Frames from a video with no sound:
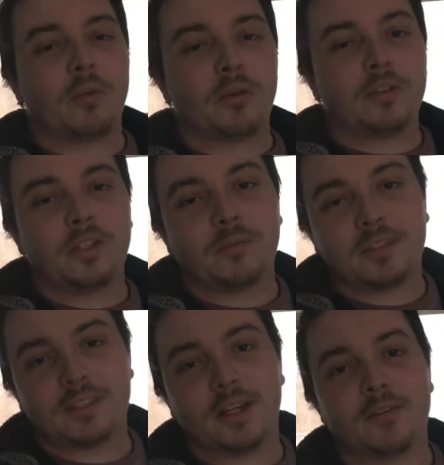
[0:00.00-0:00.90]
Personally,
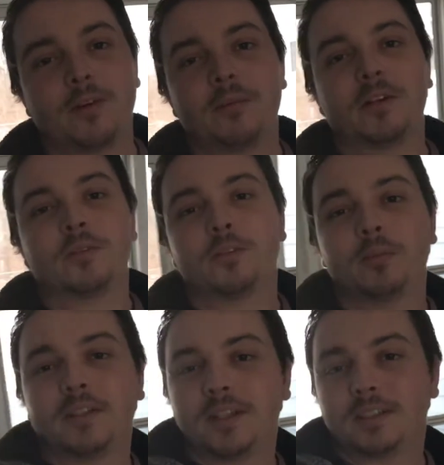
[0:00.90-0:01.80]
myself, I'm not going to
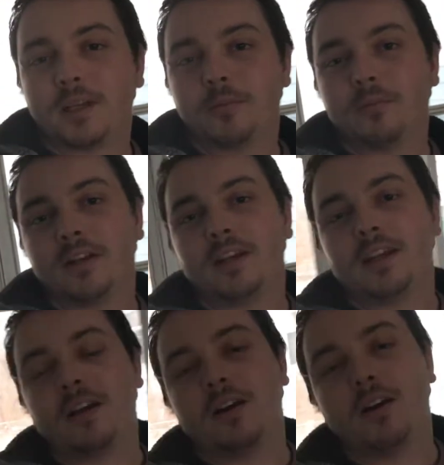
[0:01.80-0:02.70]
spend that type of
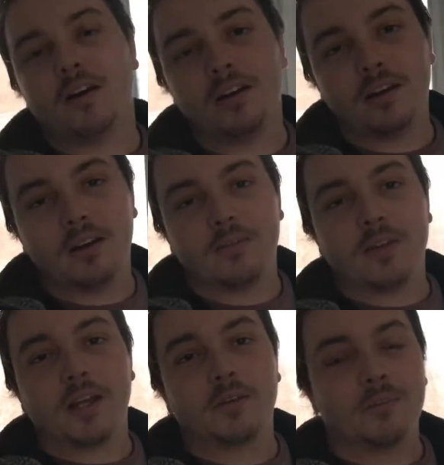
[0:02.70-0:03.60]
money on
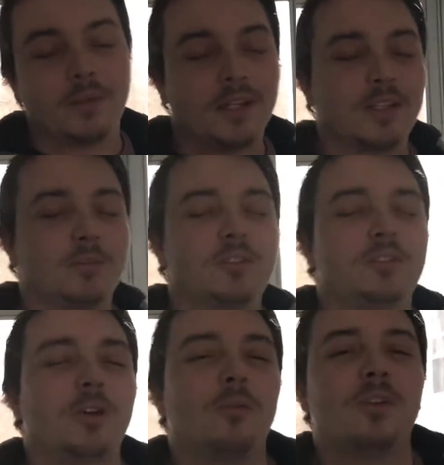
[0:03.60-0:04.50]
factory blades, but
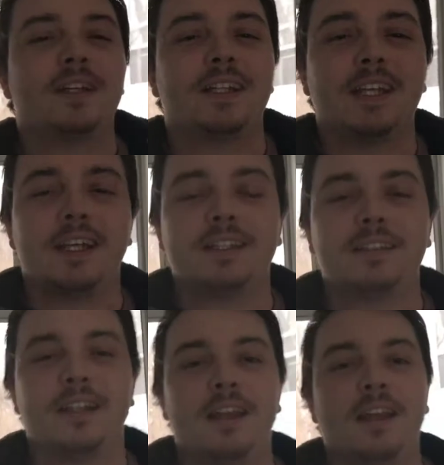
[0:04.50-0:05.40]
you don't want to get